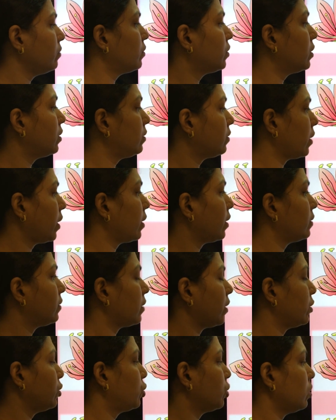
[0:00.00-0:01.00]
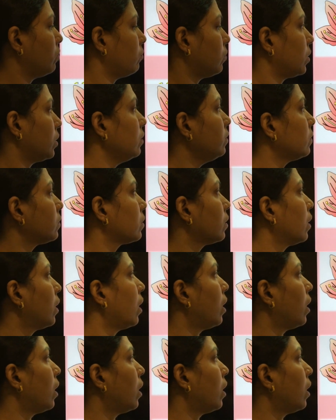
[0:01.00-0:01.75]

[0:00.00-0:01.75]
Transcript: whorls and essential whorls.